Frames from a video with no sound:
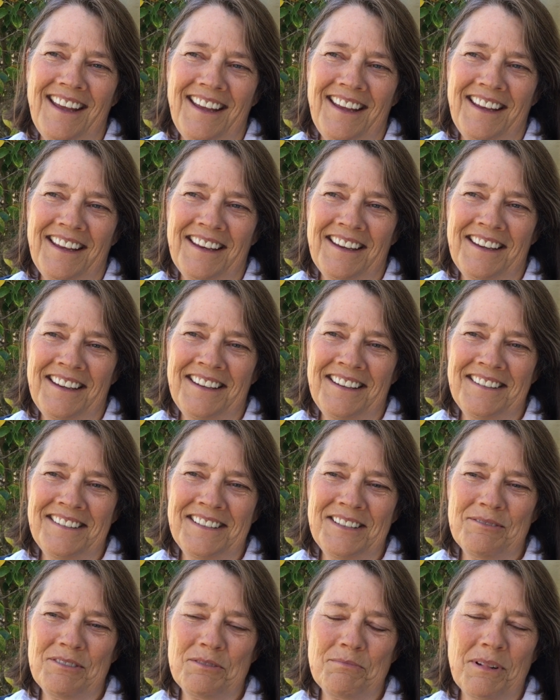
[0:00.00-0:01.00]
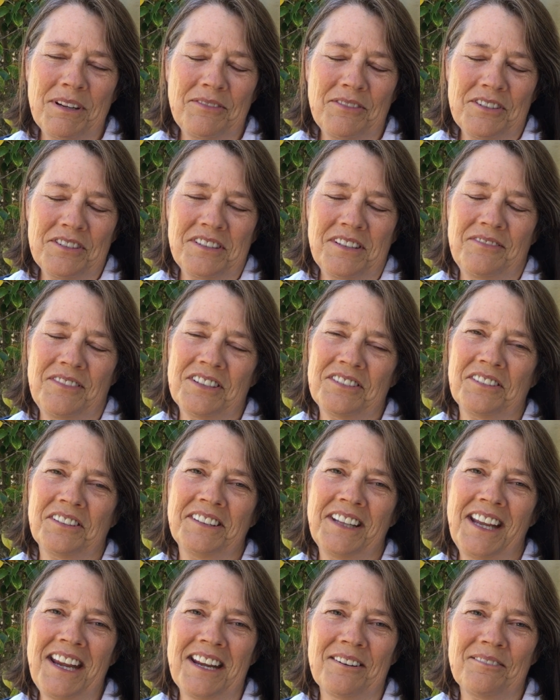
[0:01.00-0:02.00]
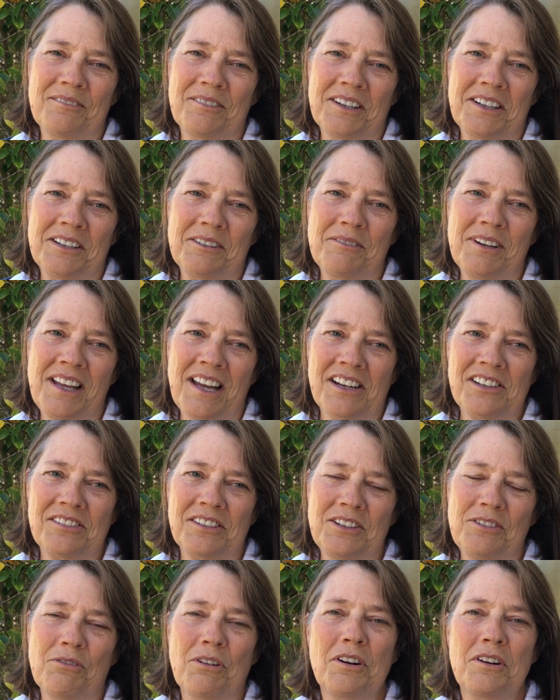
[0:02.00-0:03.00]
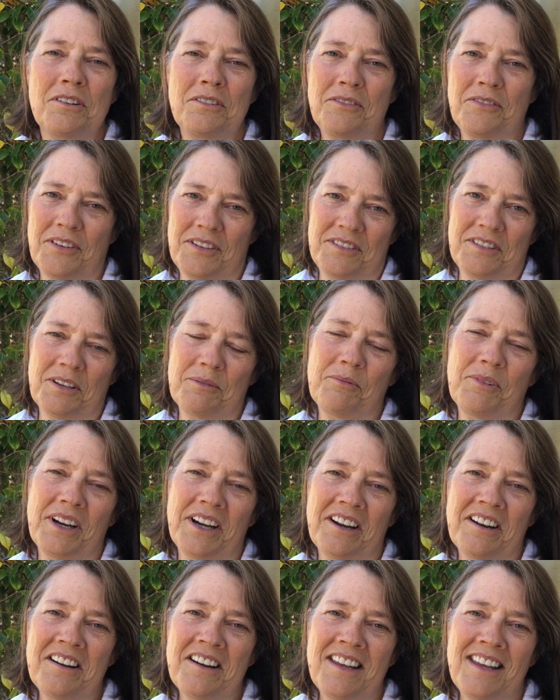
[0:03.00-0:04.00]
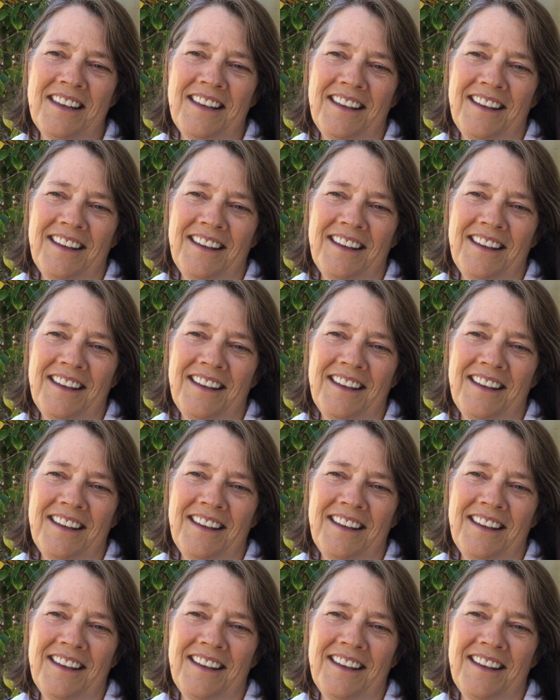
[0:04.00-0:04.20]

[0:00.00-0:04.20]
and it was my first official date where we actually drove somewhere,